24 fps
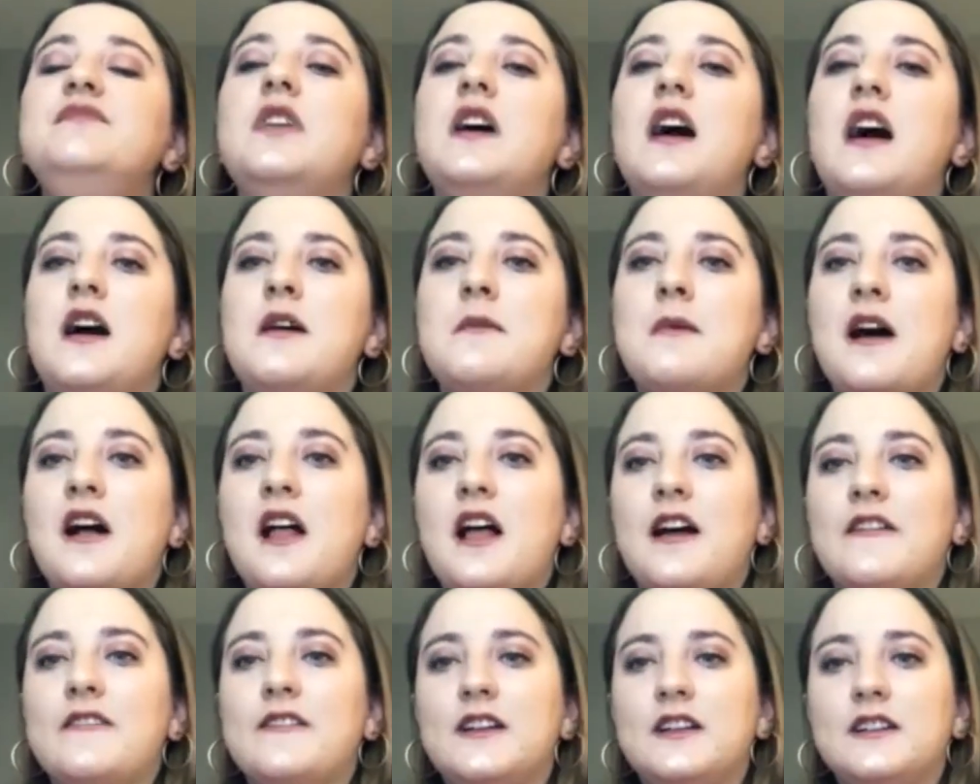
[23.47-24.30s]
I'll
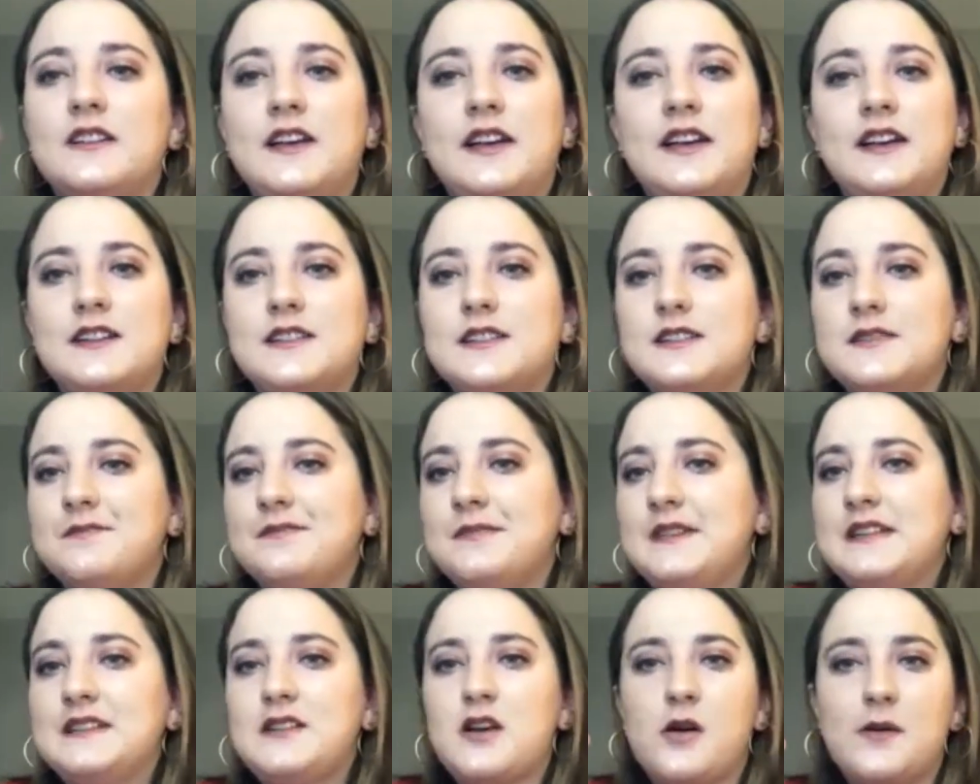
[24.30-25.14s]
have it linked.
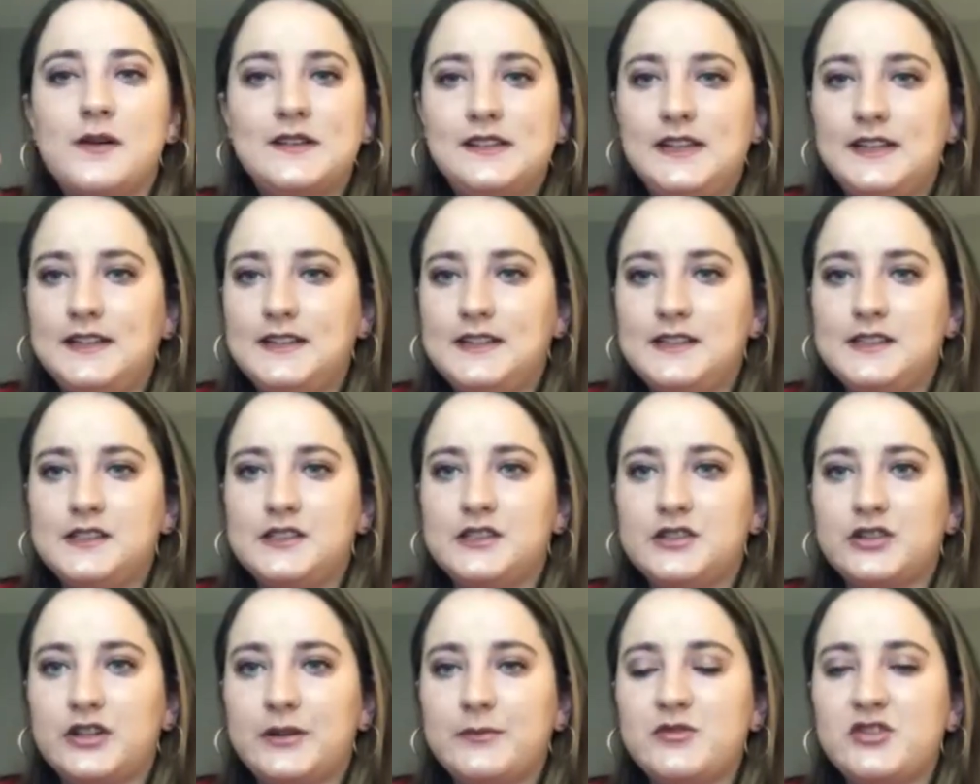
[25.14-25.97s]
It's always linked in the
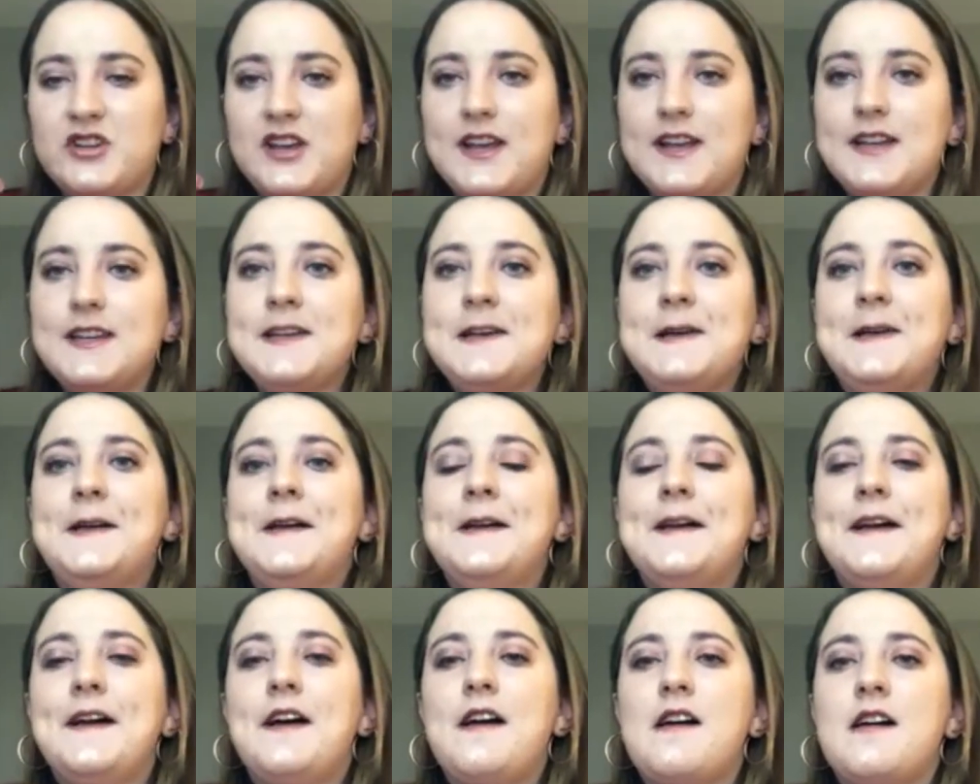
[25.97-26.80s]
description.
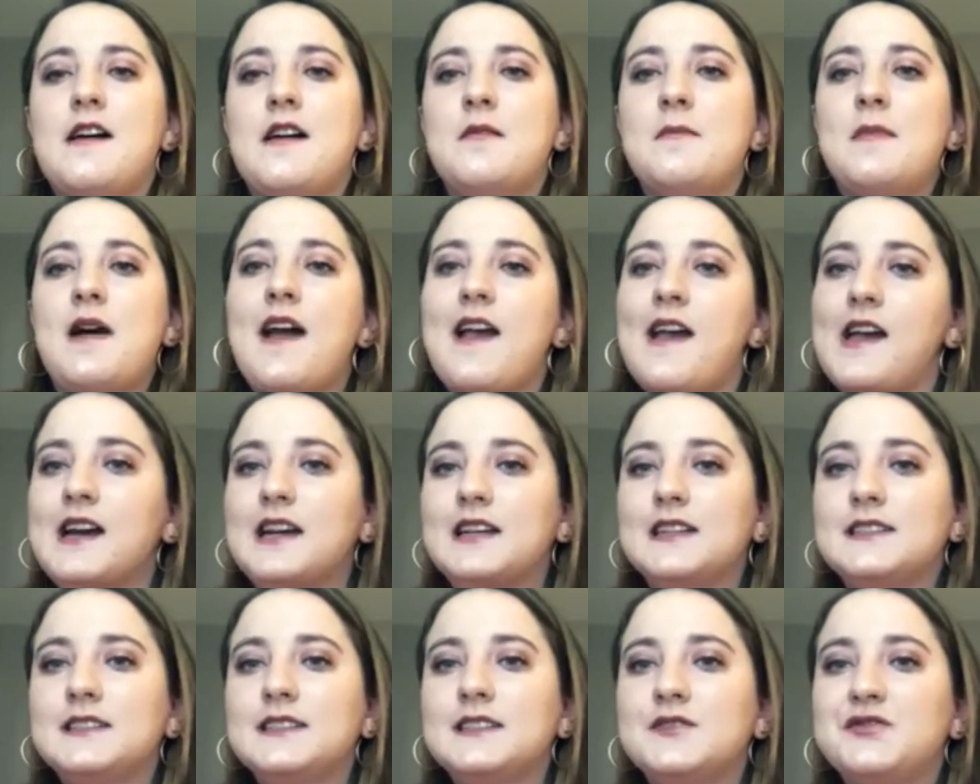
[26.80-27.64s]
I
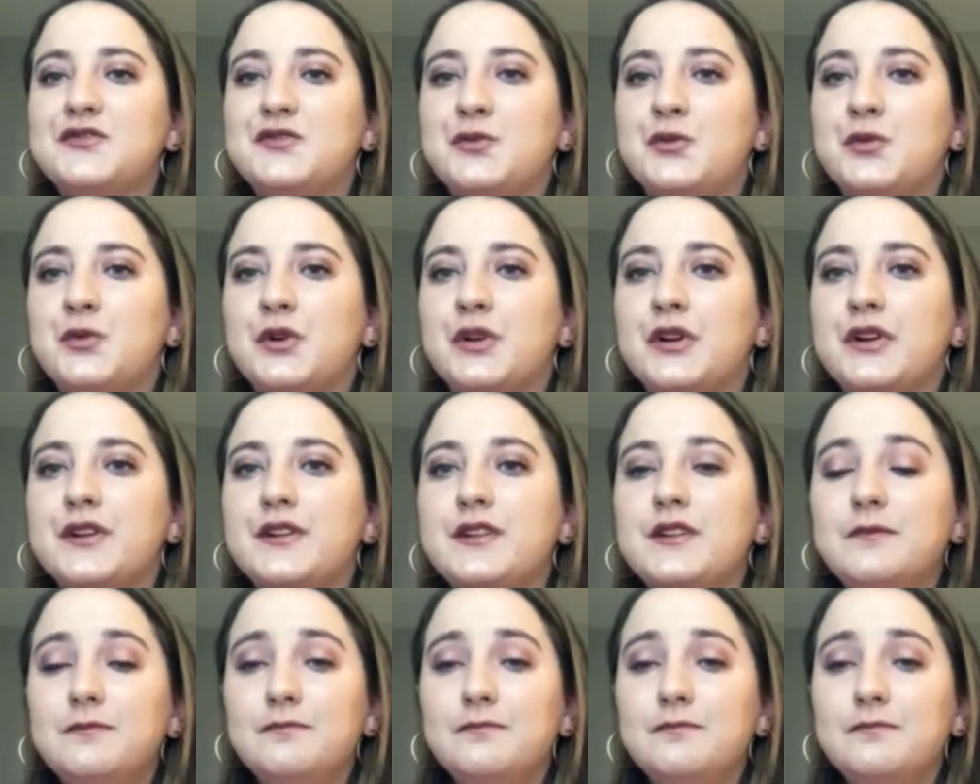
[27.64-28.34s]
asked for